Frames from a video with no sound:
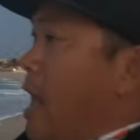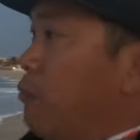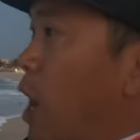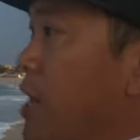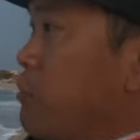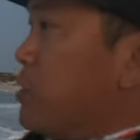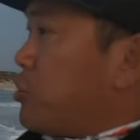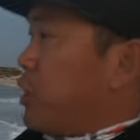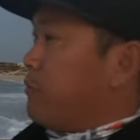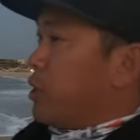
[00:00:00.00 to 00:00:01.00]
And while you
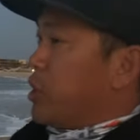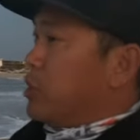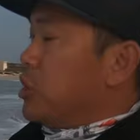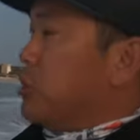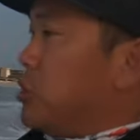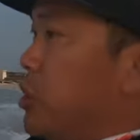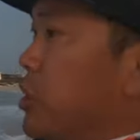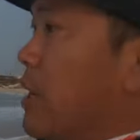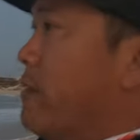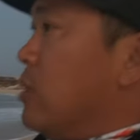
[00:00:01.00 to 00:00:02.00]
retrieve, what you can do is you
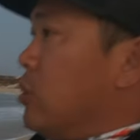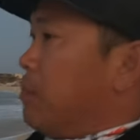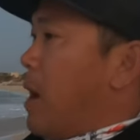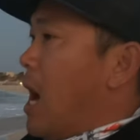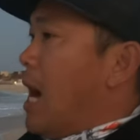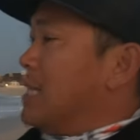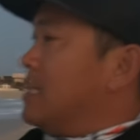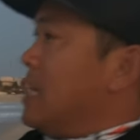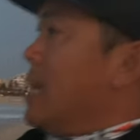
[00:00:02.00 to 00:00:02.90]
can give it a little pause